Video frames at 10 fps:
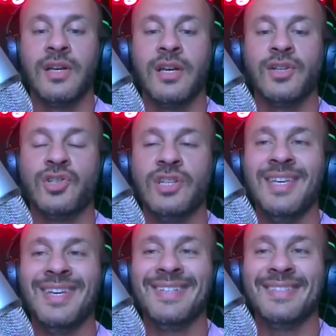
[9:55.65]
she
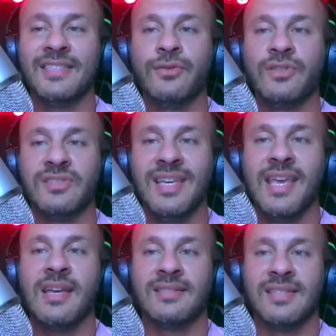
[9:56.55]
is still
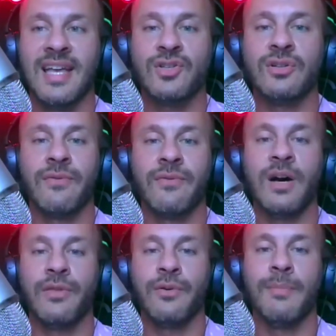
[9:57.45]
seeking attention from
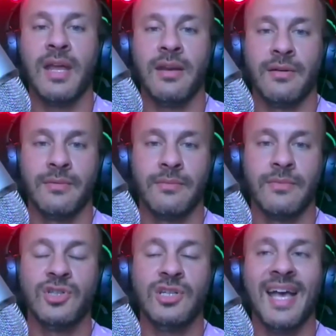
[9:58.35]
other men.
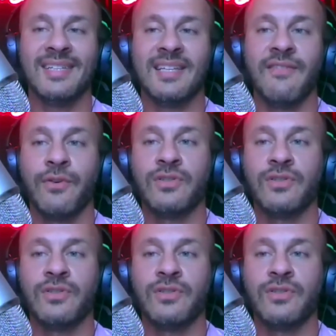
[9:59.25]
She has that for